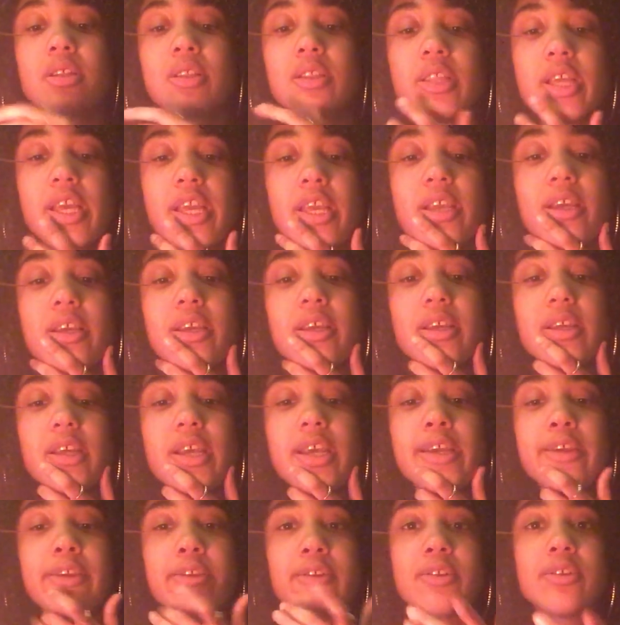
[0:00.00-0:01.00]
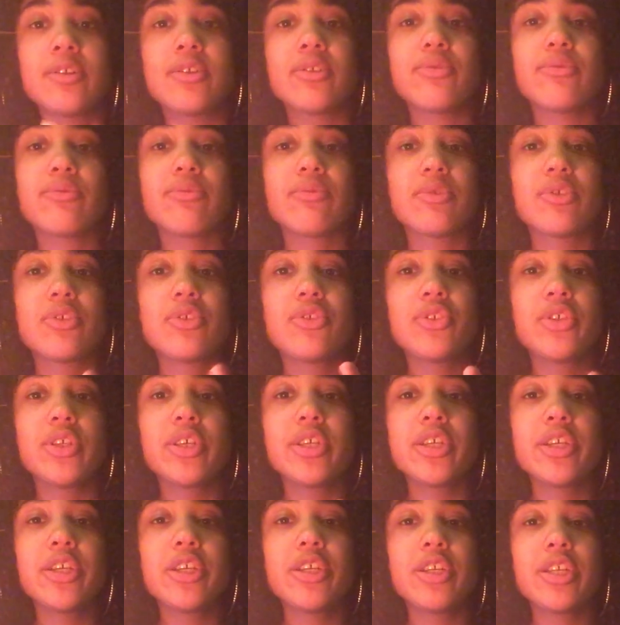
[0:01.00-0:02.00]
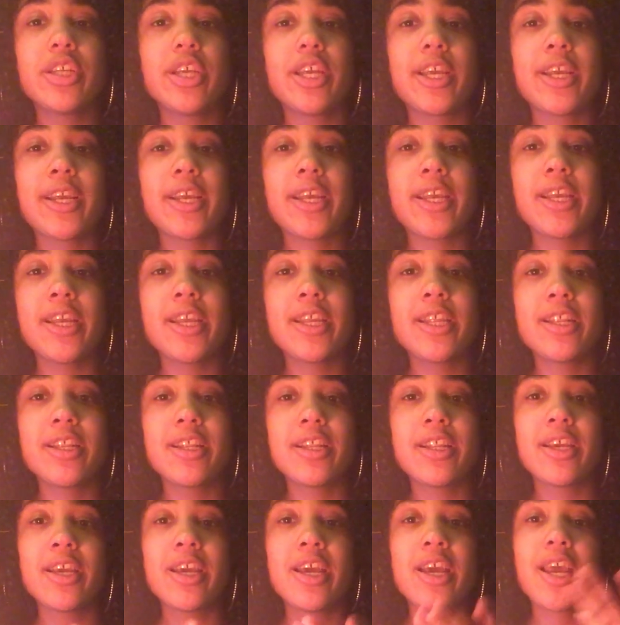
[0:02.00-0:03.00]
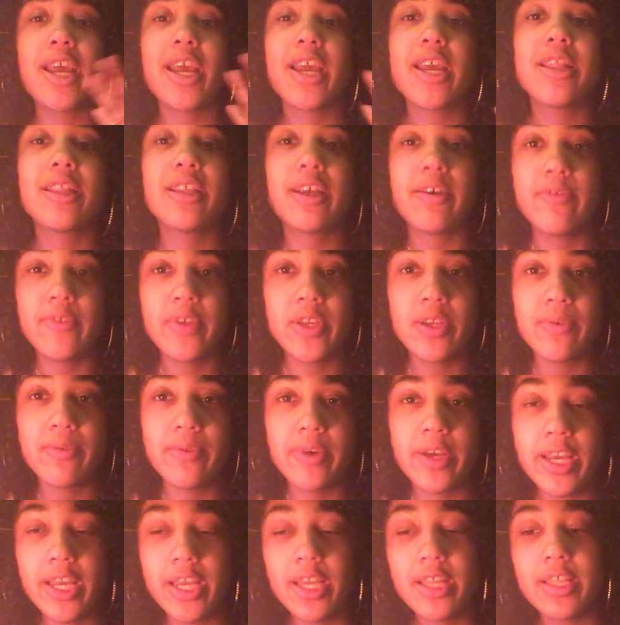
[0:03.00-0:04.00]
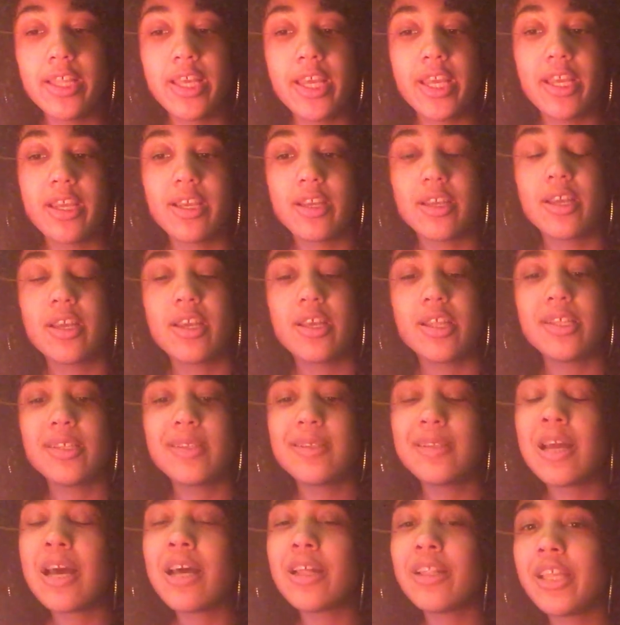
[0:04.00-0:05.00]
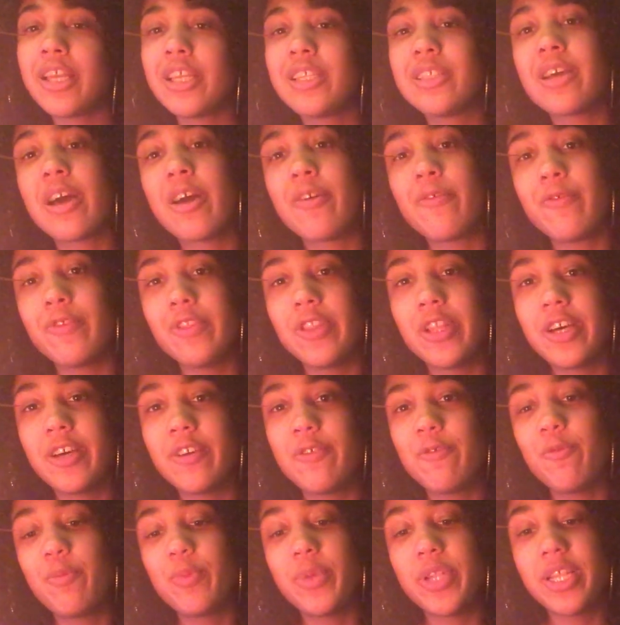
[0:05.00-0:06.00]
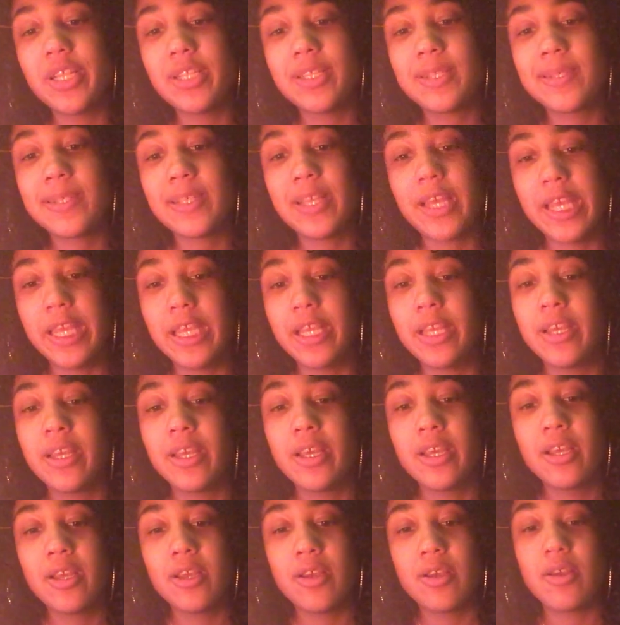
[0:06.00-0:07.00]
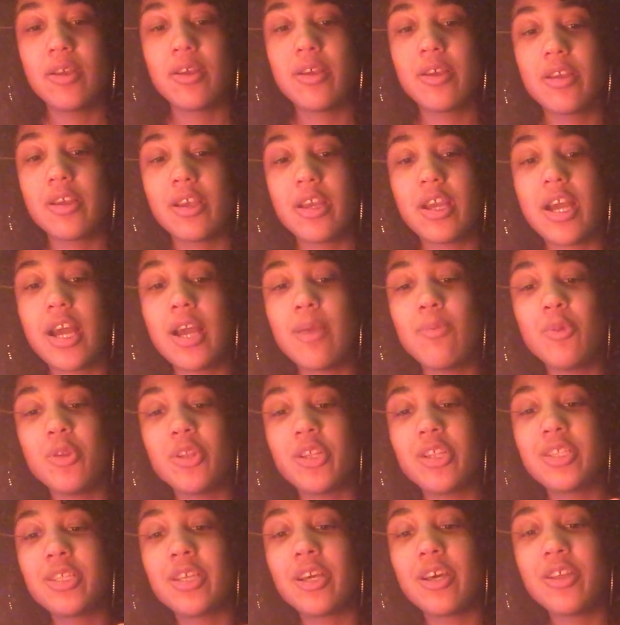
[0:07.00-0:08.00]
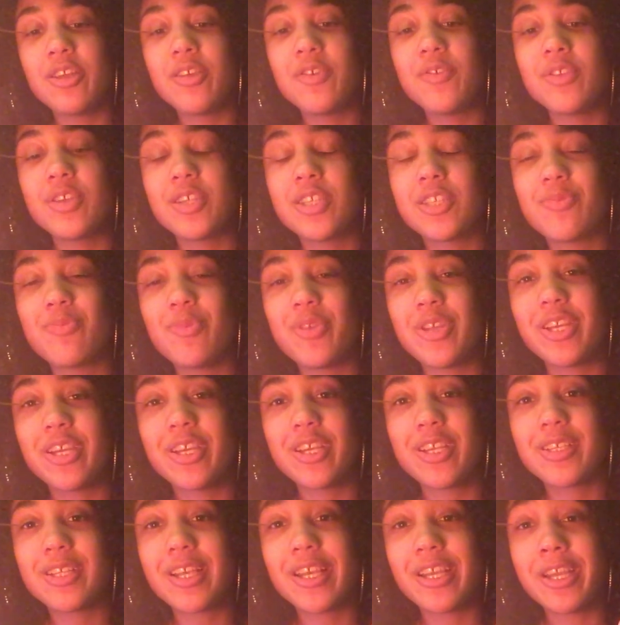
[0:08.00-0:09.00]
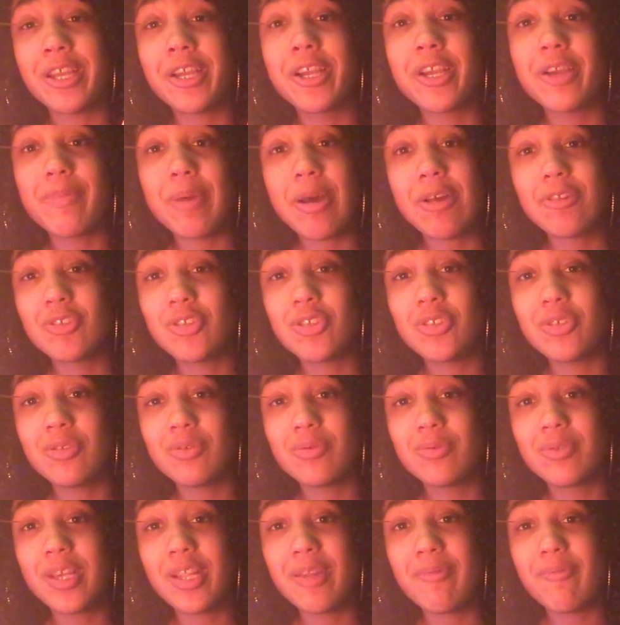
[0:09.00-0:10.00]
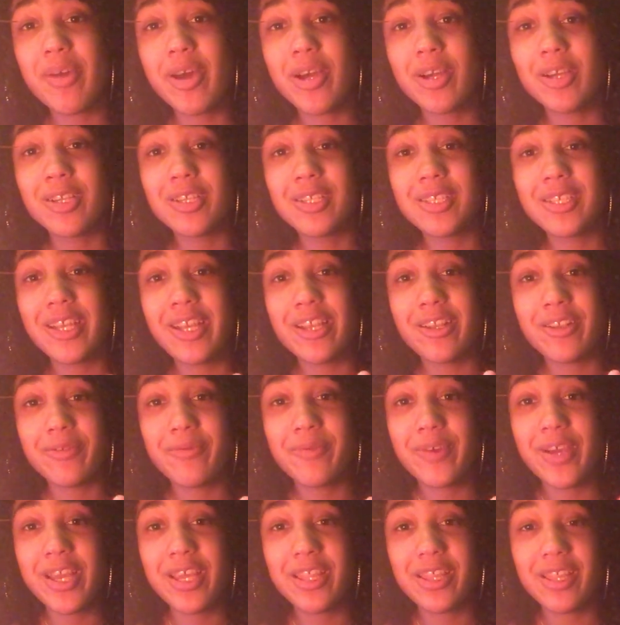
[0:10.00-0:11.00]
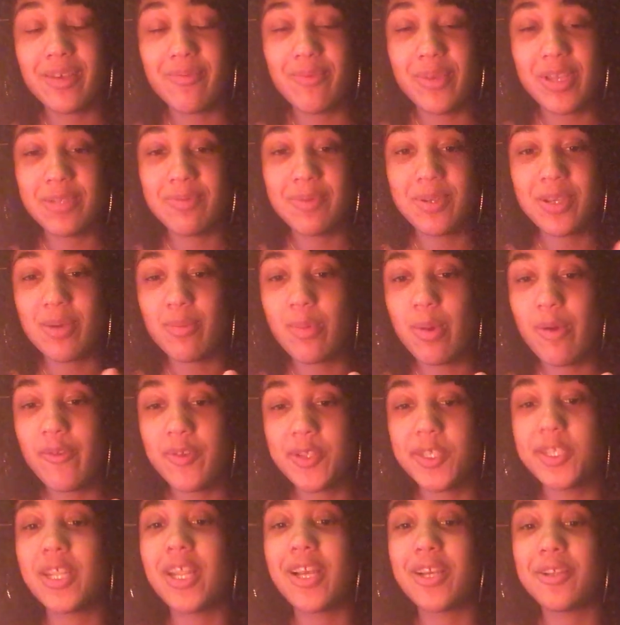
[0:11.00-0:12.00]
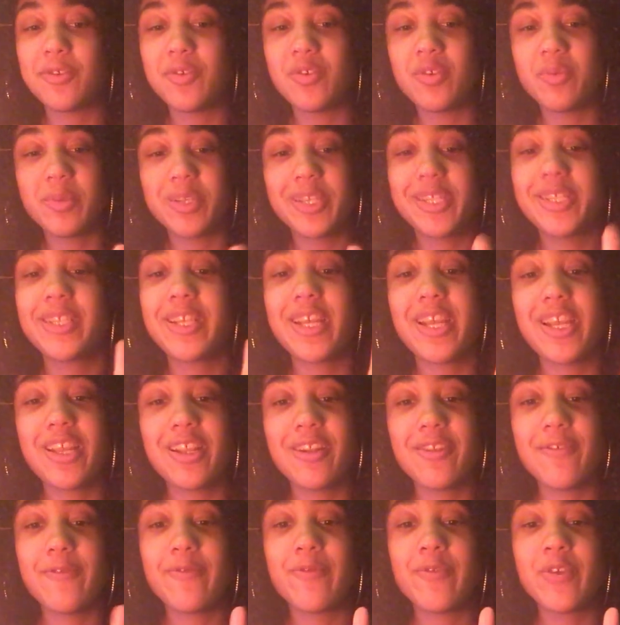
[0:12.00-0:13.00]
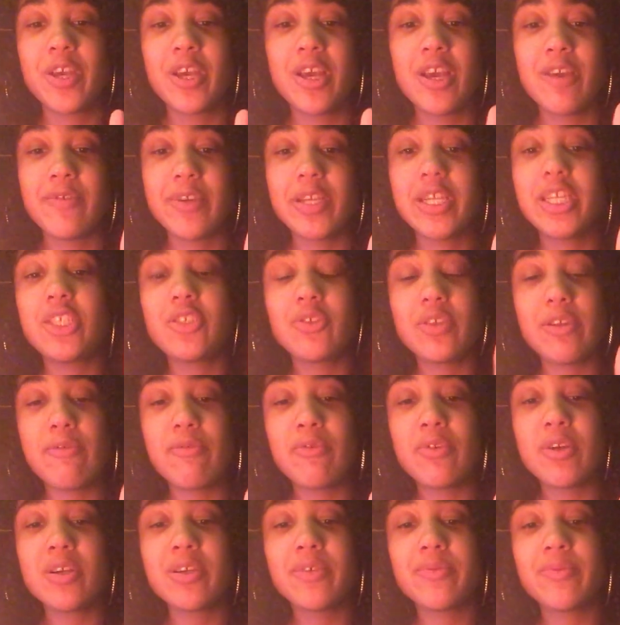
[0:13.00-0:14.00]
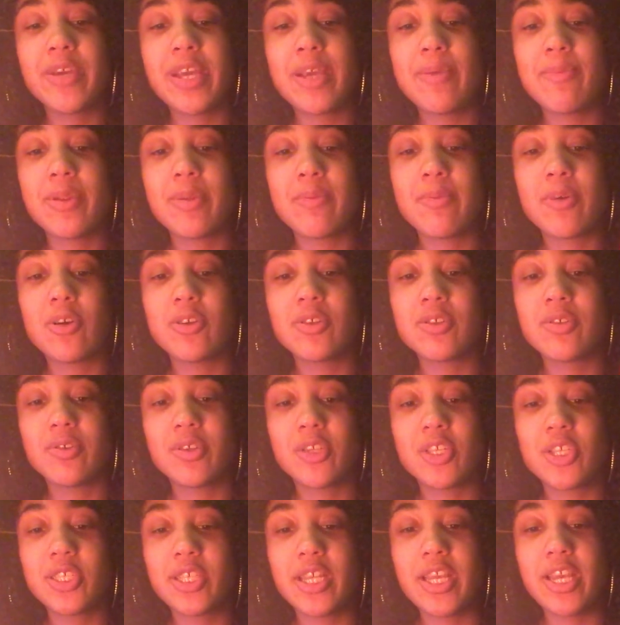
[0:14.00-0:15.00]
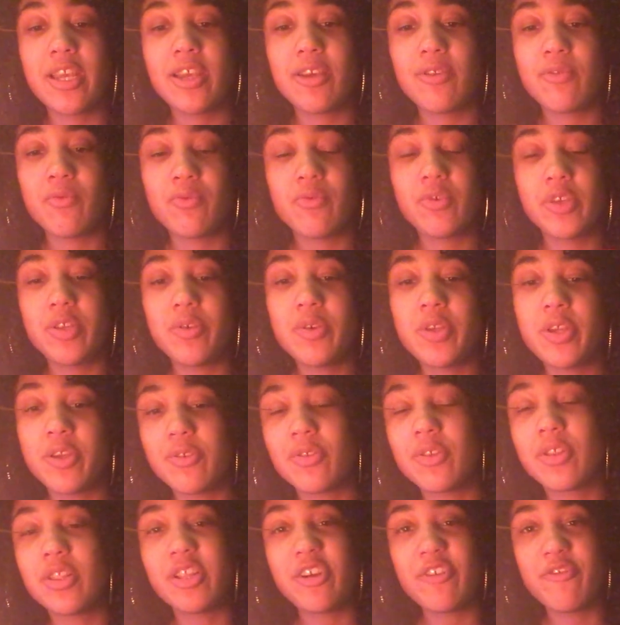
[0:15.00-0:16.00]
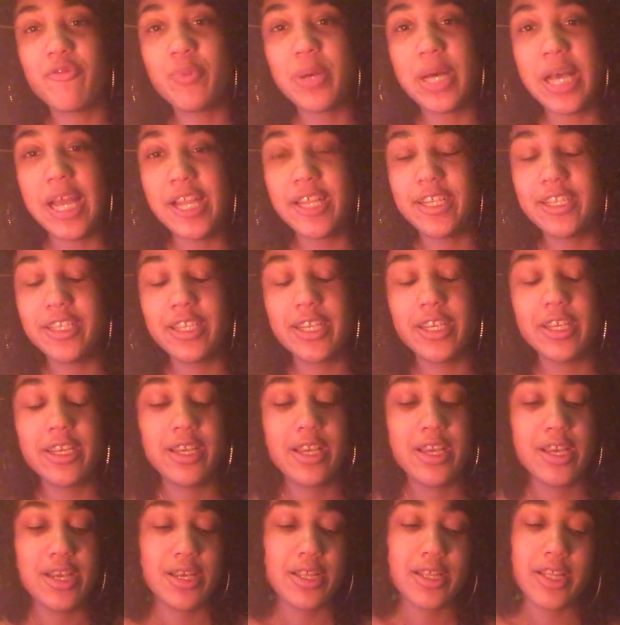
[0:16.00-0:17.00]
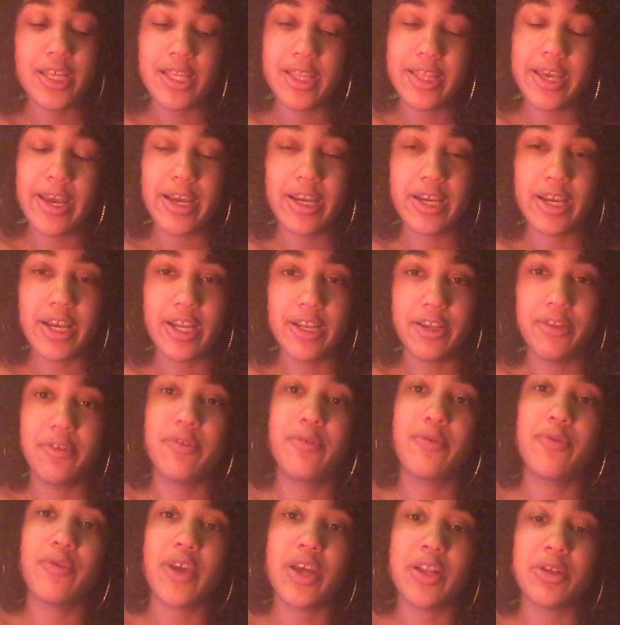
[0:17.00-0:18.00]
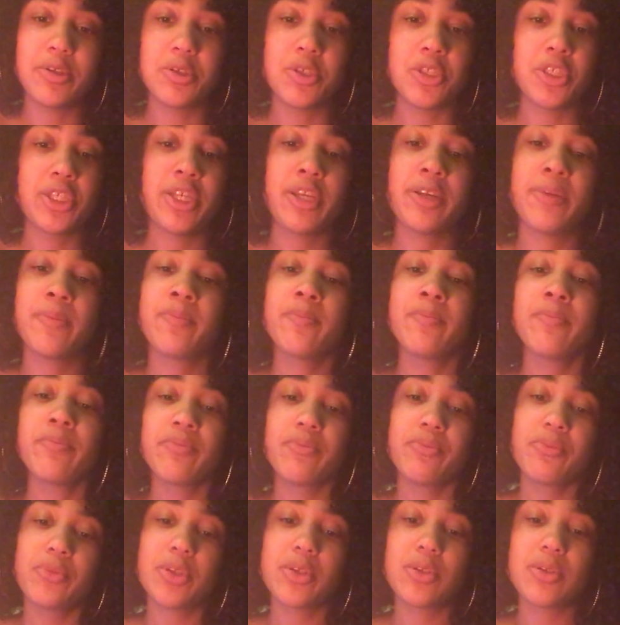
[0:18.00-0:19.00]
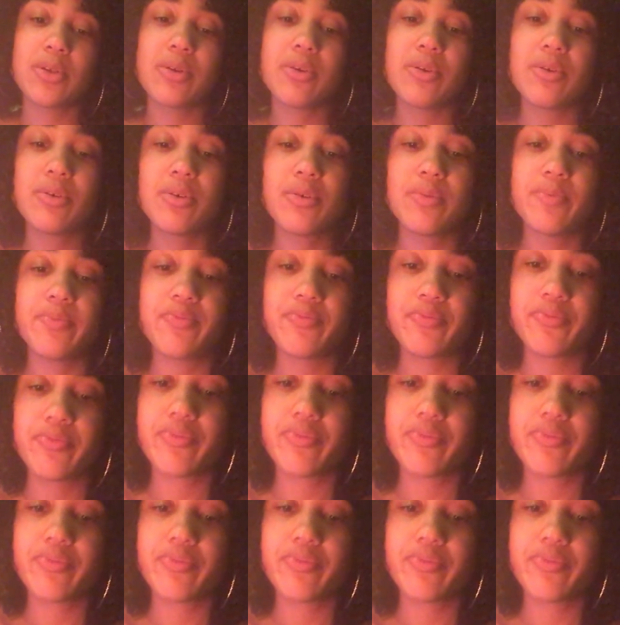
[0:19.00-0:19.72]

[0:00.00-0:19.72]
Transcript: like, and stern in a loving way. Like, this is not like tough love, but it's like, I'm gonna tell you this because I care about you, and I'm not gonna say it in a way that makes me come off as an asshole. I'm gonna say it in a very straightforward way, but I'm also gonna say it where you hear the love behind it, like that kind of energy. So